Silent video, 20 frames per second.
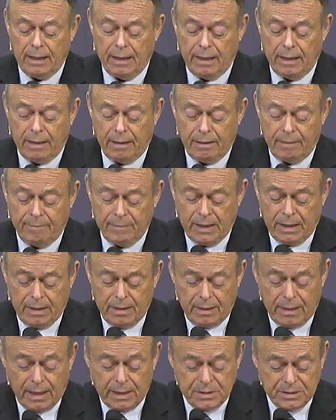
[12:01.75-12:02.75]
um,
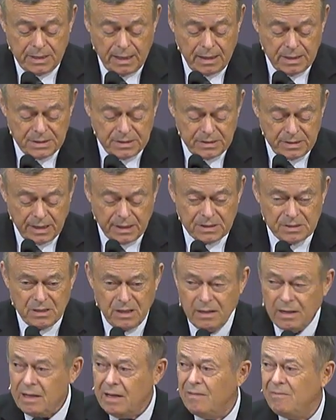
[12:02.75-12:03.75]
and Isaiah 6,
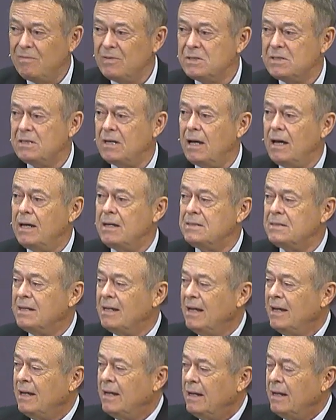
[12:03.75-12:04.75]
and he emphasized
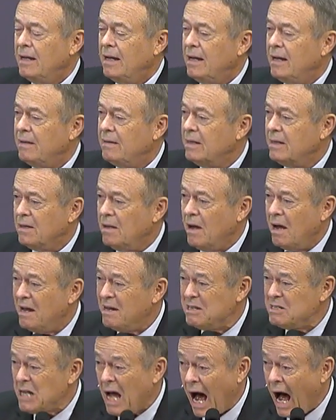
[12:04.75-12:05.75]
uh, that God
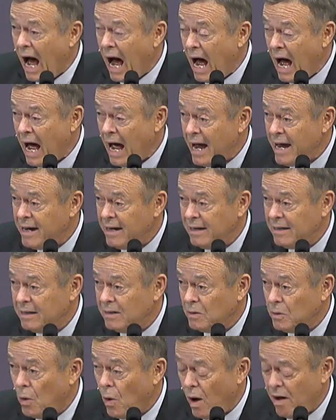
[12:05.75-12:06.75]
is high
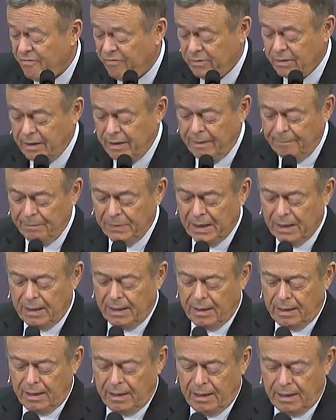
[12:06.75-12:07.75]
and lofty,
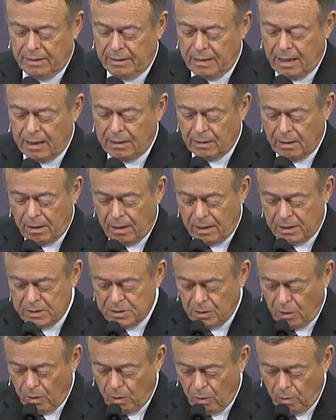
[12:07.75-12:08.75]
and that God is
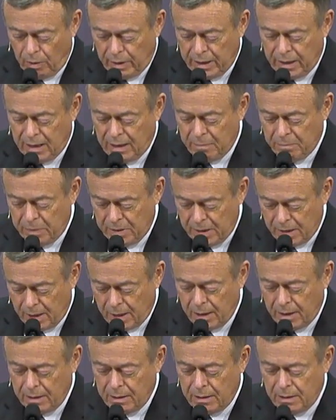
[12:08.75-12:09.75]
holy
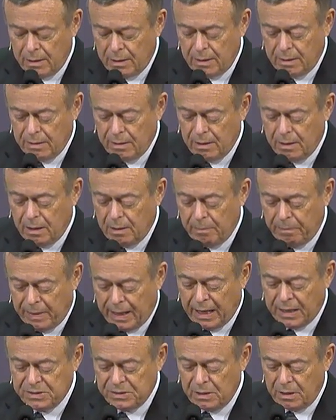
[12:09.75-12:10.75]
beyond the
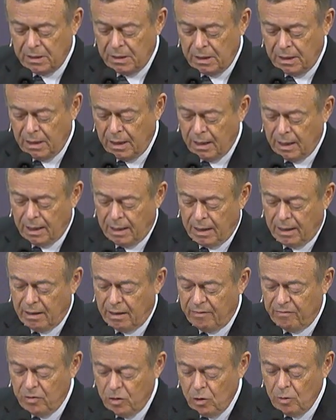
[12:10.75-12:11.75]
capacity
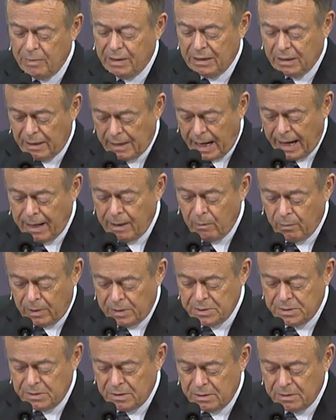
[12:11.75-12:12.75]
of human
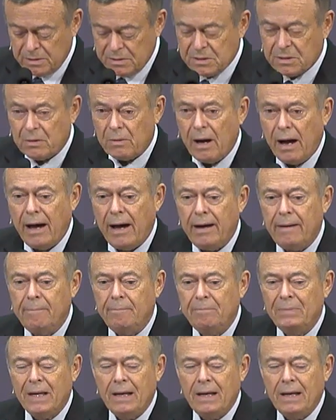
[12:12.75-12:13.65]
language to describe.